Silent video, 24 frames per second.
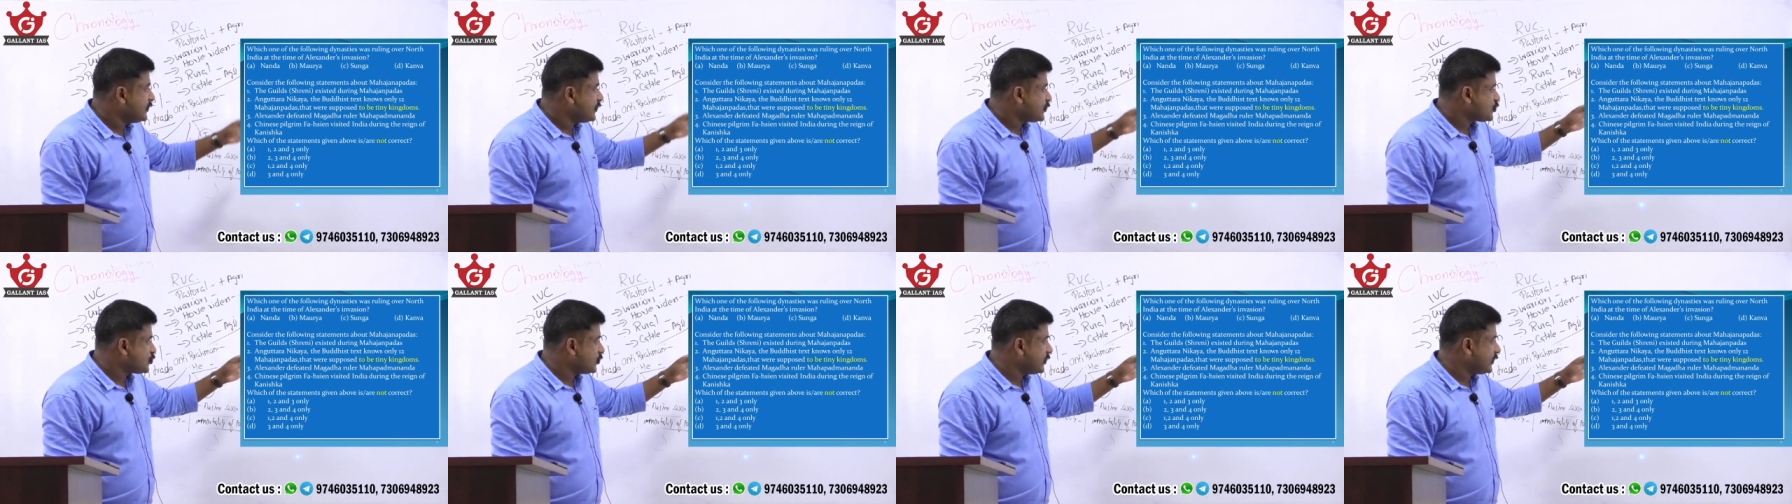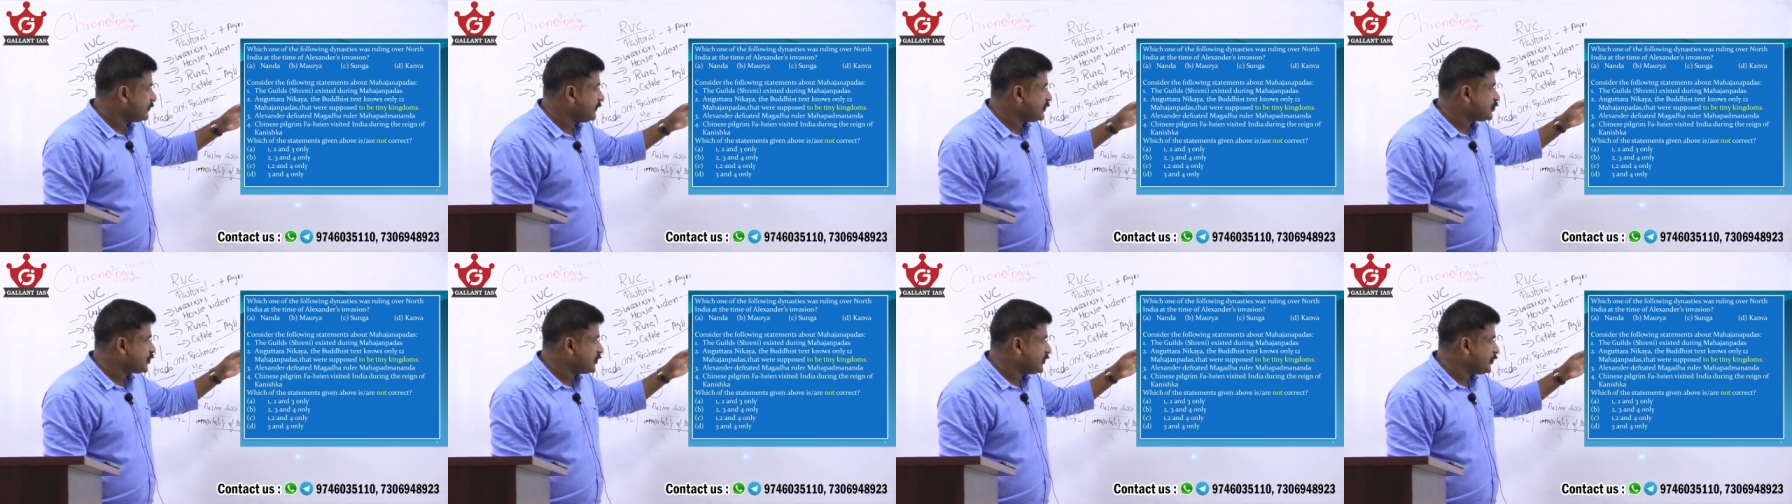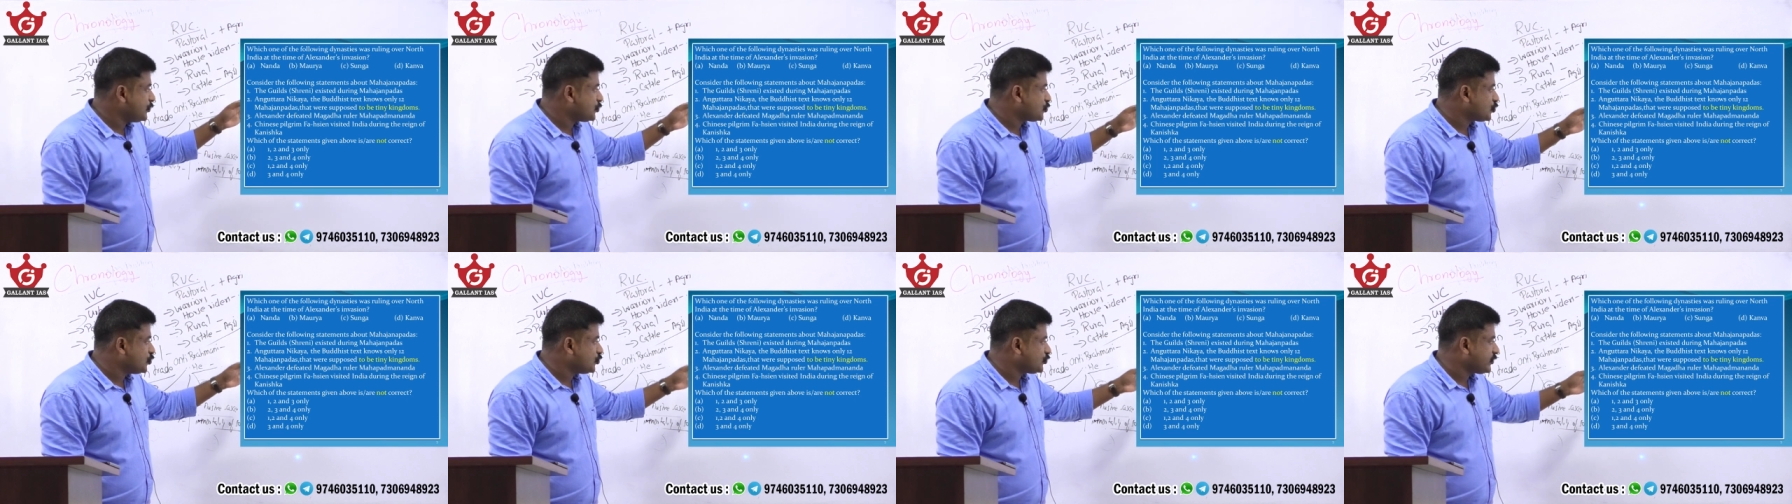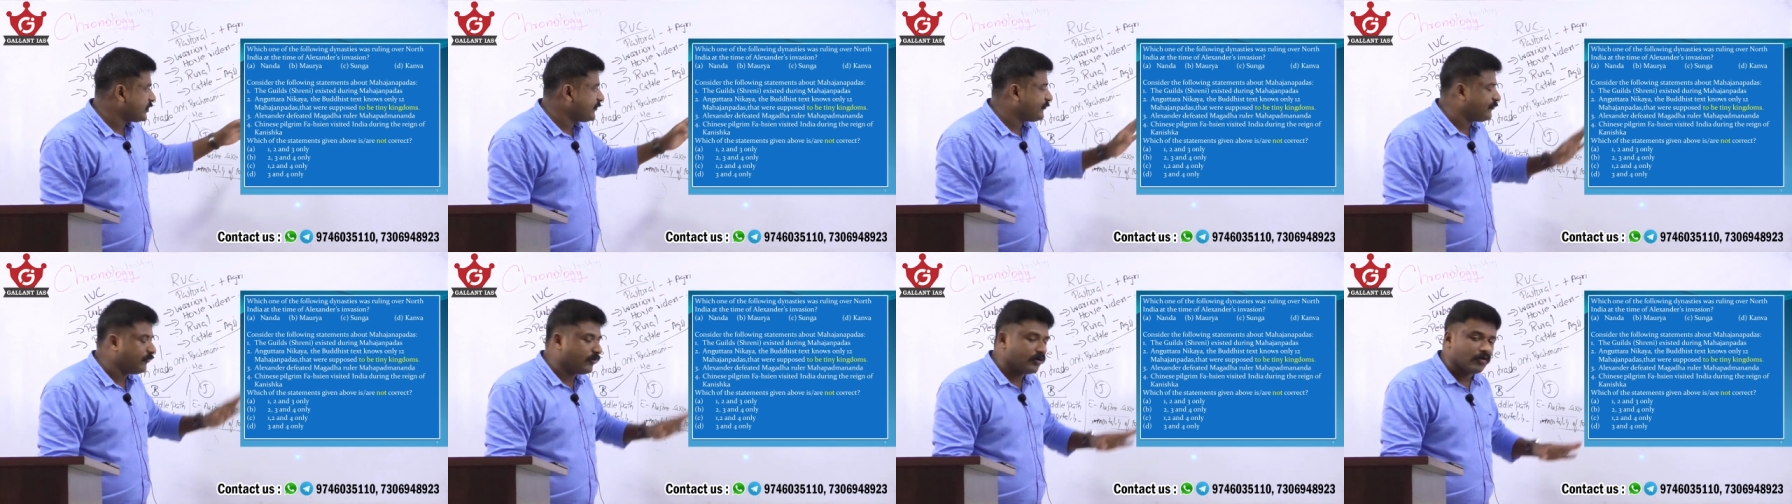So let me tell you, 2,
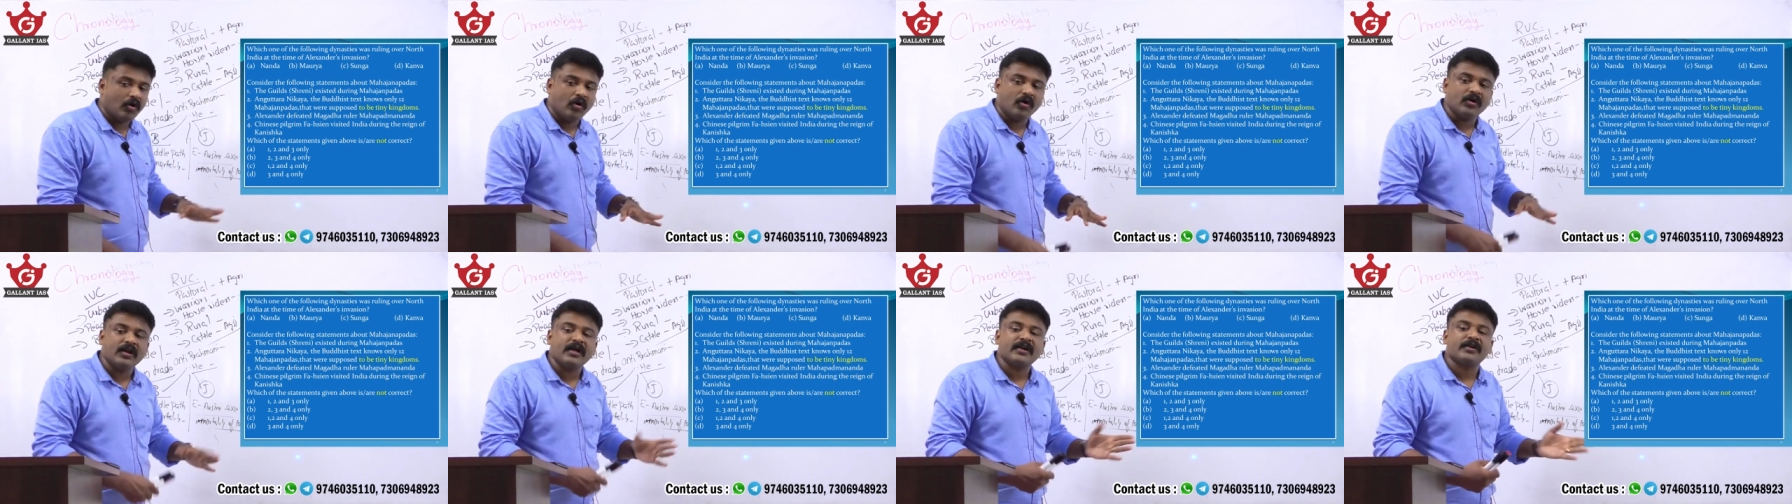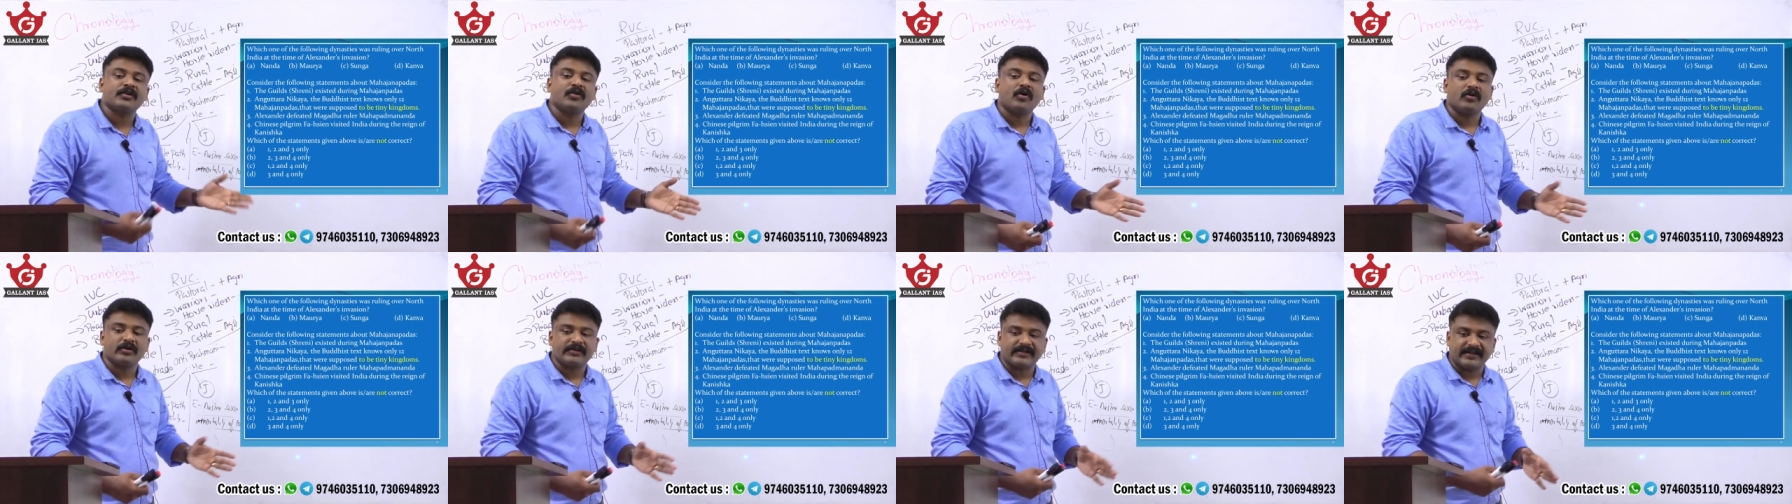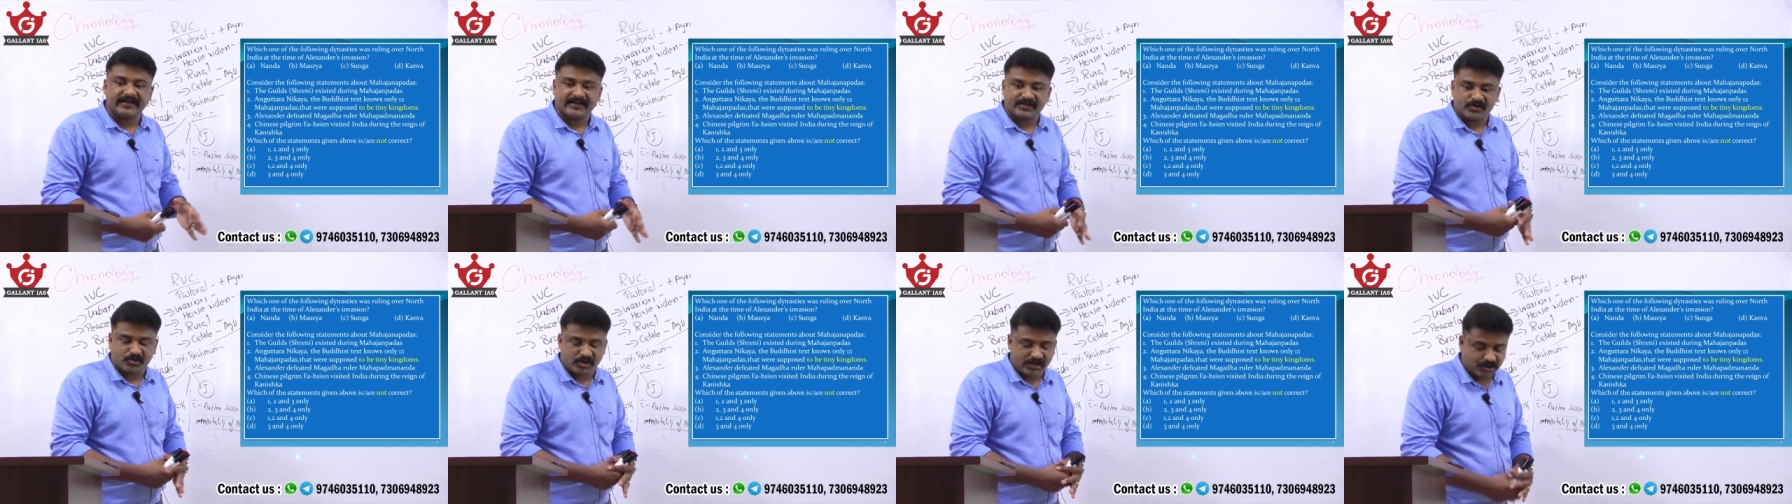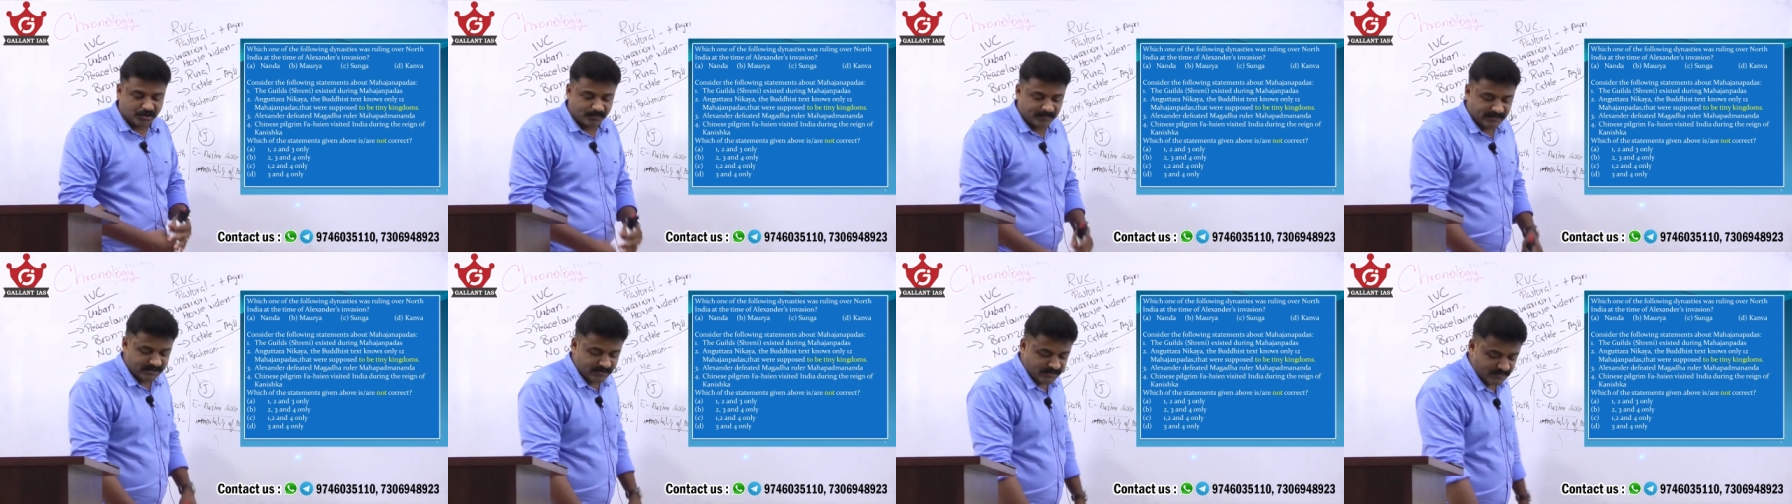3, 4 all are not correct
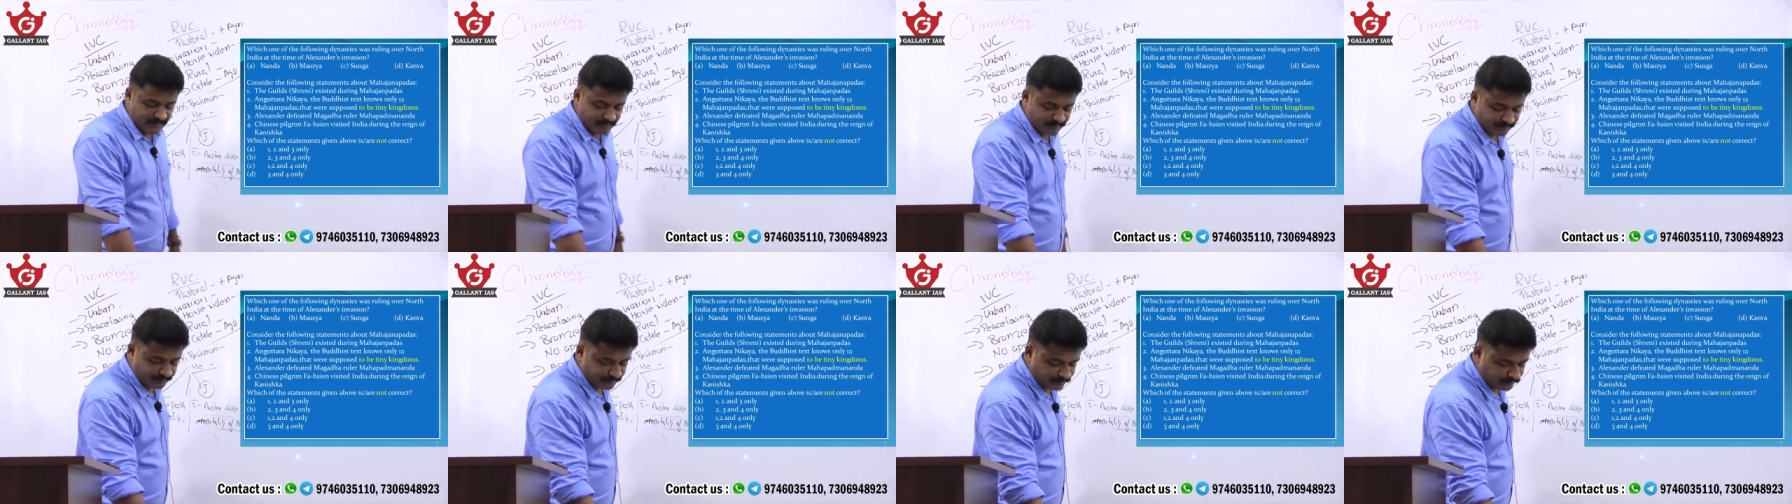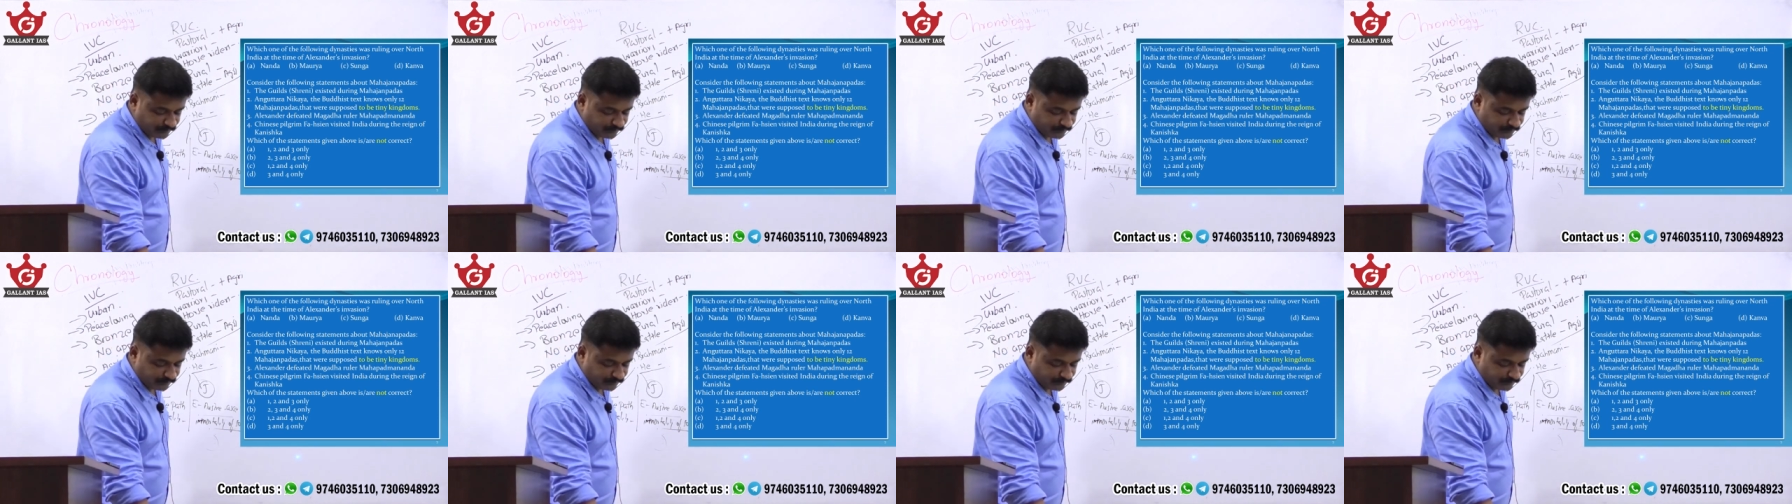statements.